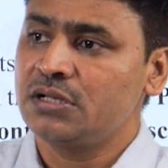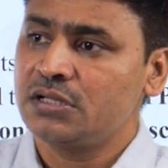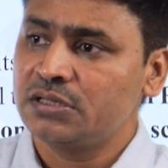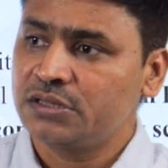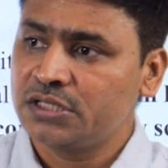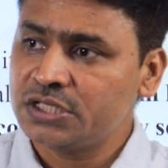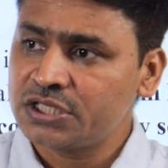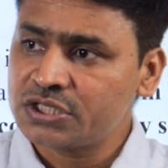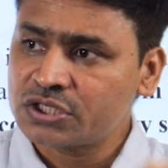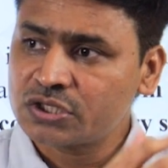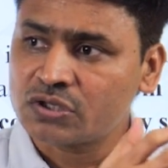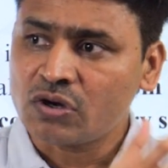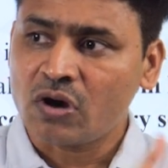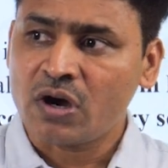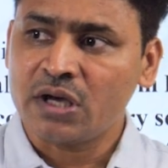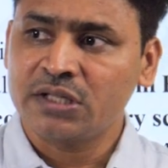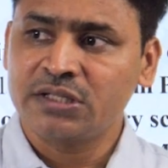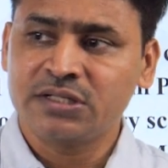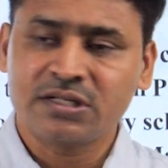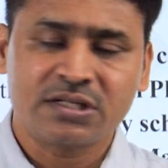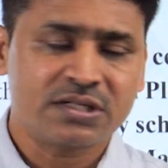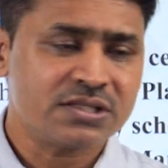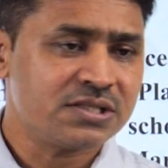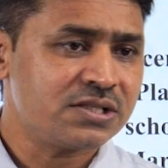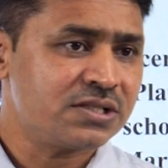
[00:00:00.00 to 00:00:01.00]
the
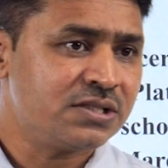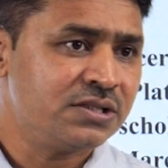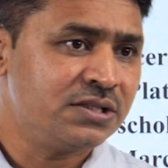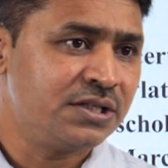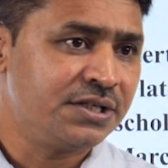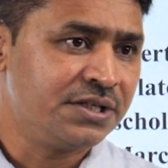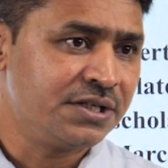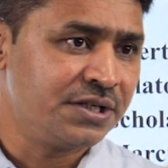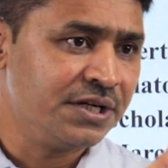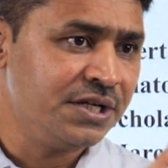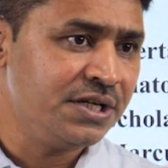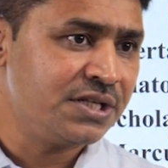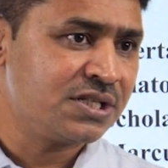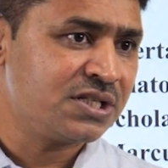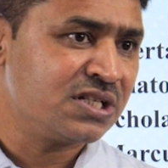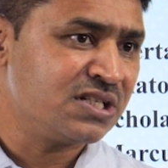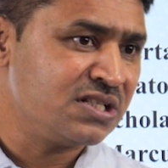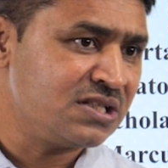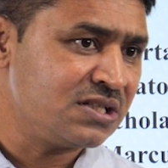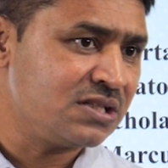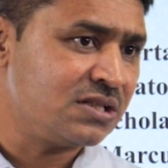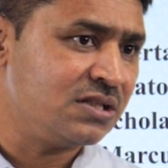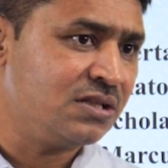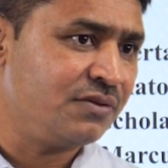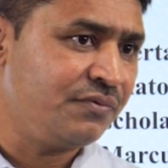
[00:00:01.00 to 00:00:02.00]
scholars, the
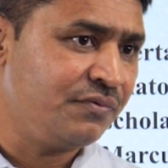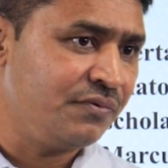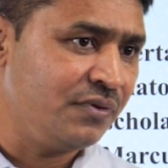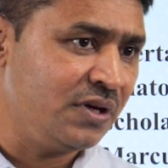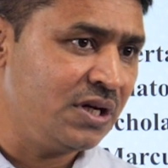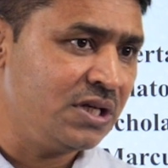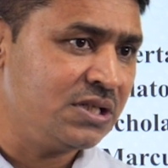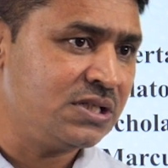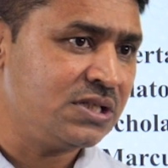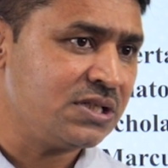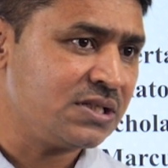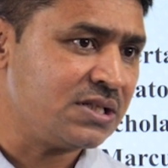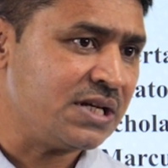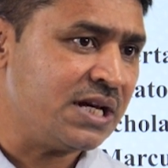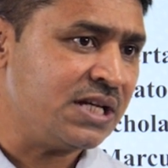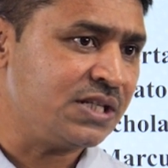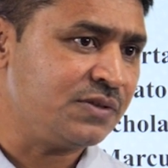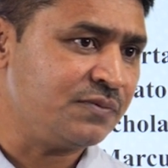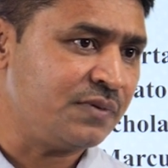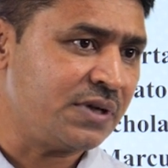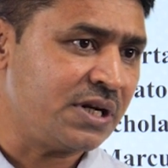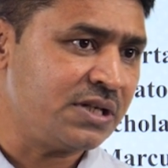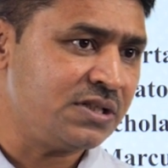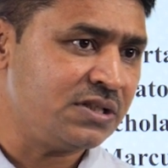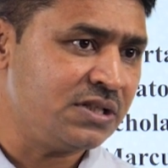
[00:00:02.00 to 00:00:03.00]
traditions, the phases as
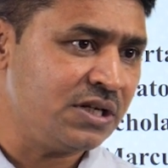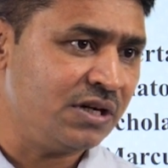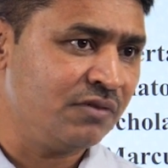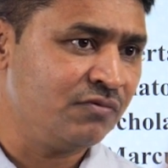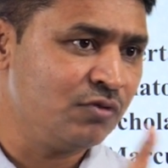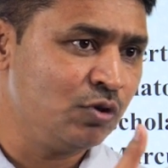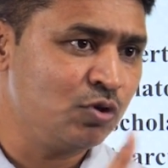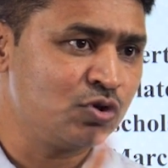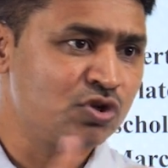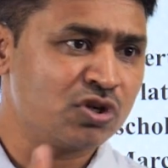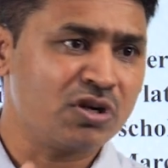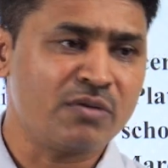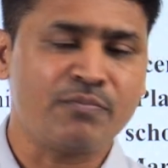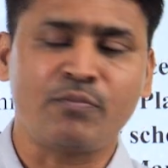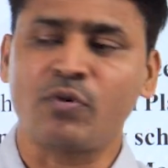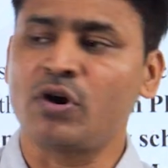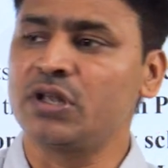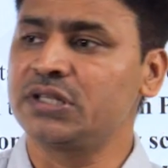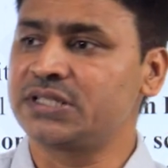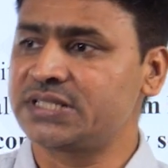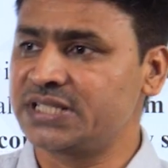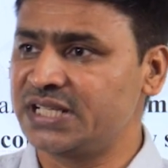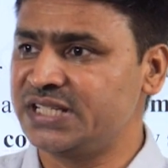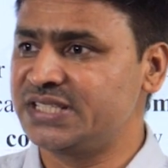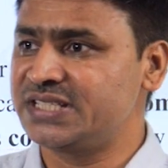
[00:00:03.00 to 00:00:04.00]
far as the evolution of
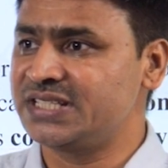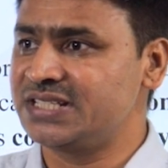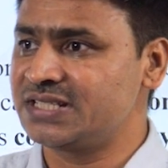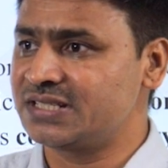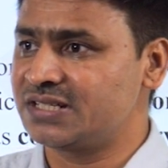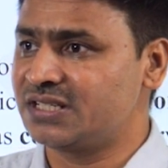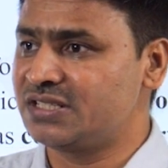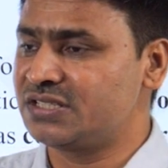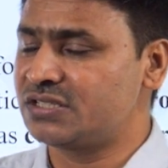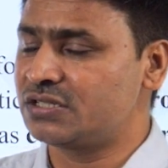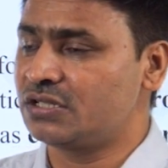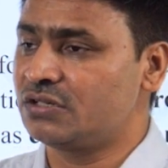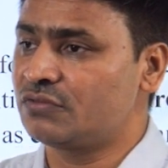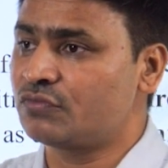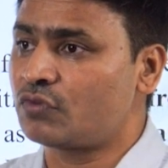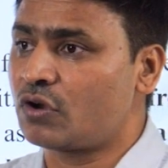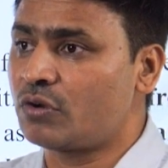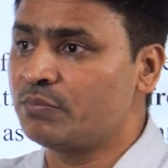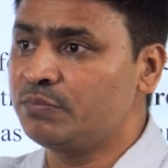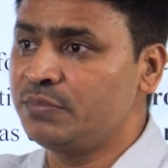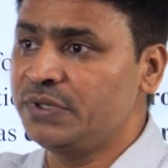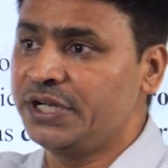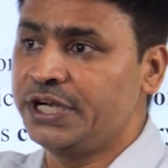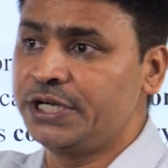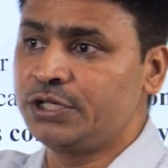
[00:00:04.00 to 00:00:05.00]
pol science is concerned,
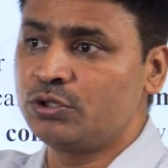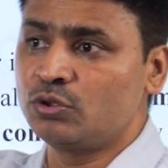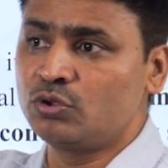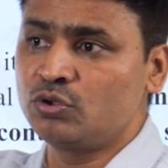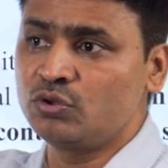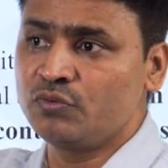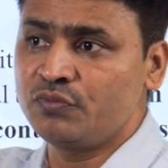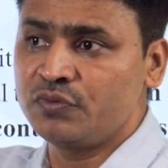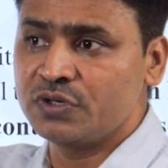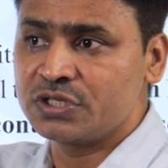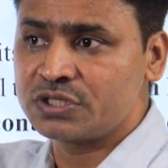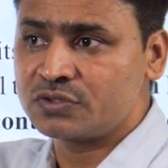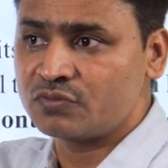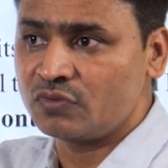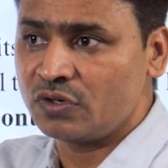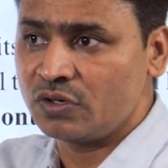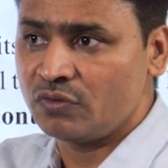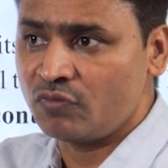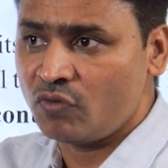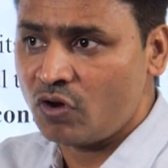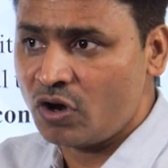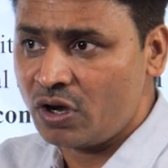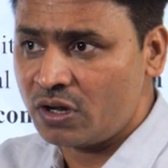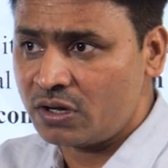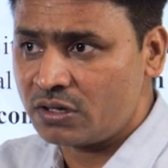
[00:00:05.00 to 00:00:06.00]
from Plato to First
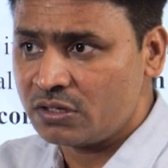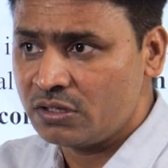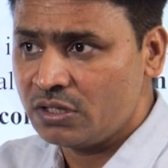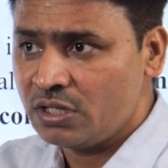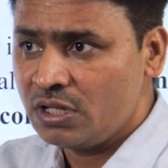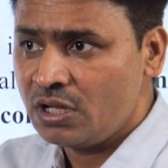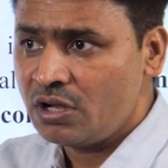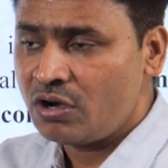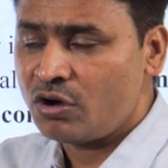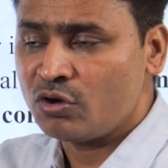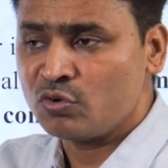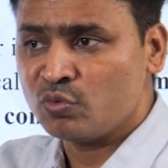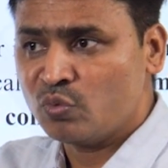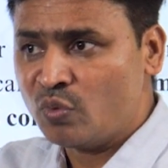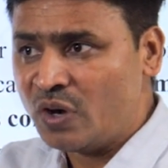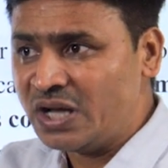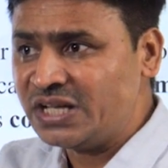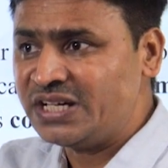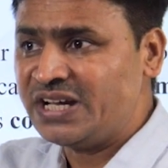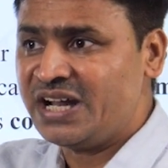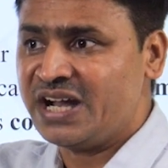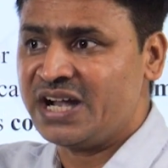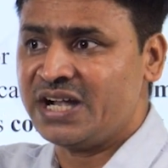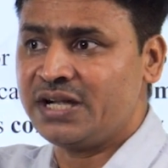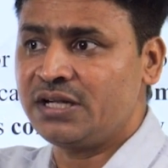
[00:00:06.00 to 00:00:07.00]
World War on
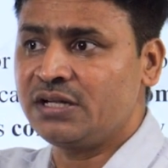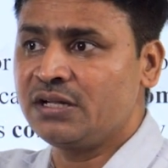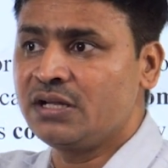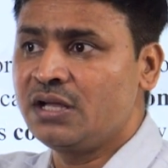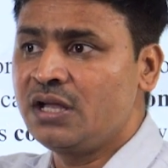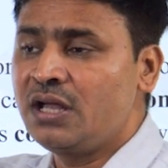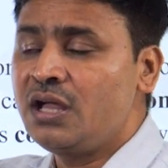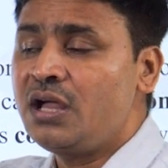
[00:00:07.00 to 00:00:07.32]
one hand,